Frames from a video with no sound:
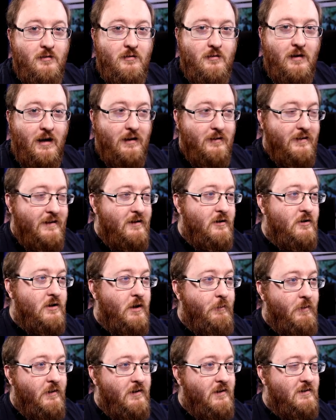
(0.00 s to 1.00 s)
at
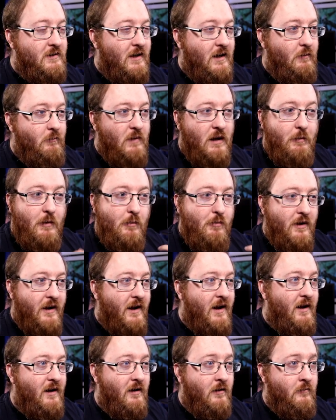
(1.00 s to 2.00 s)
leadership in this team, maybe bring
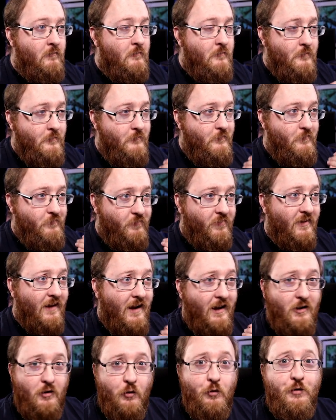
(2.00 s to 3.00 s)
in
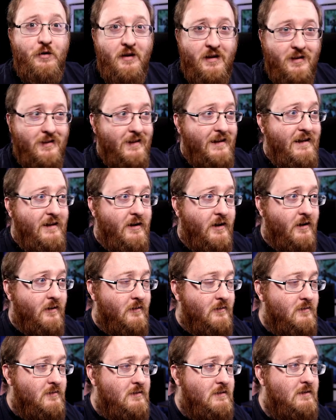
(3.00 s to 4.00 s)
a good leader.
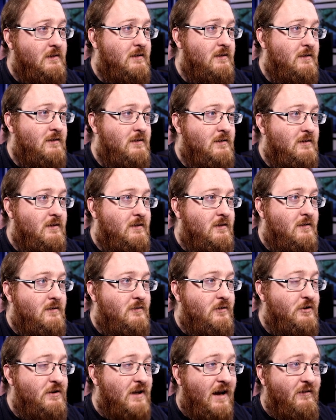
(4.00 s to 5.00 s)

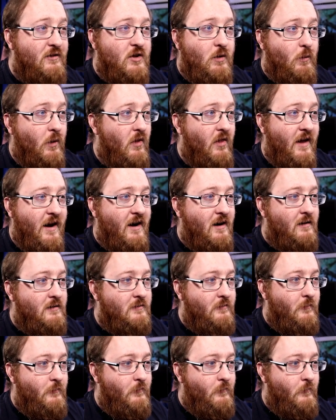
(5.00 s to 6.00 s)
Should have someone there.
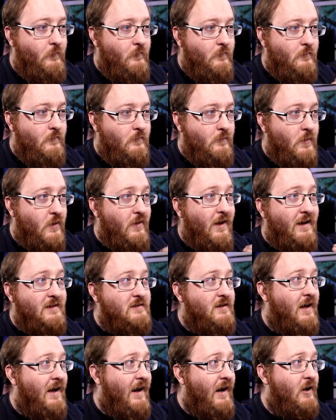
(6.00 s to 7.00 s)
But that's
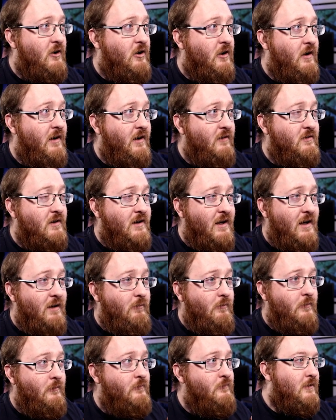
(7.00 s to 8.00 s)
the hierarchy of the
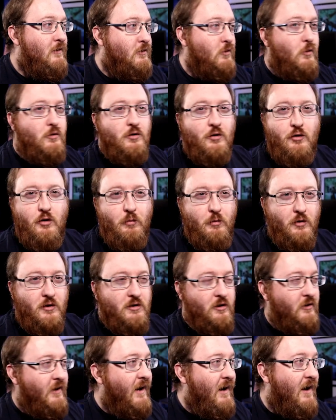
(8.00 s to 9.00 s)
team. The social group looks
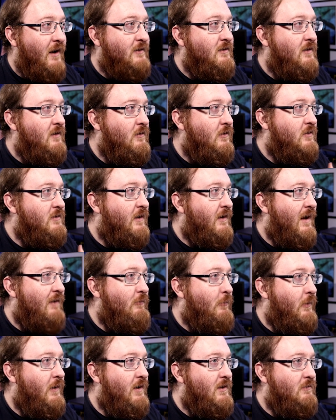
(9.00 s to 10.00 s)
alright actually. It looks like
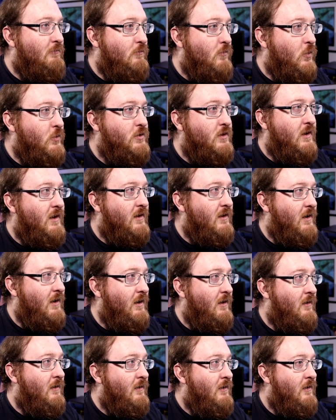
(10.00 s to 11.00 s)
everybody's mostly in
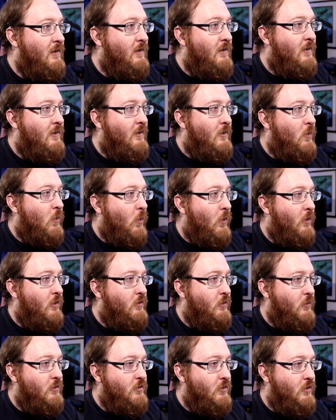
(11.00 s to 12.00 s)
the core
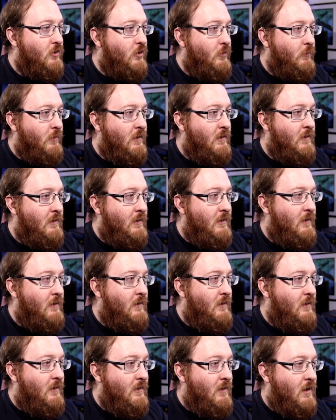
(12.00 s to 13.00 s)
social group.
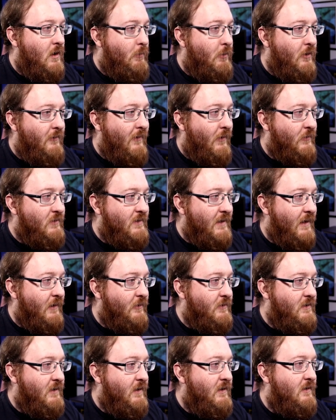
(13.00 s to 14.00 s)
A couple of
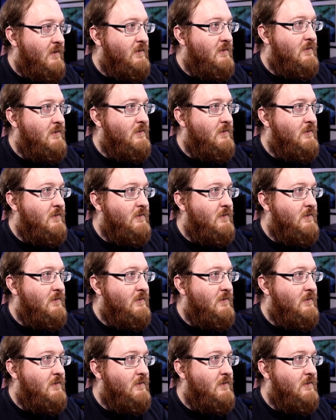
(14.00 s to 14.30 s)
outsiders here.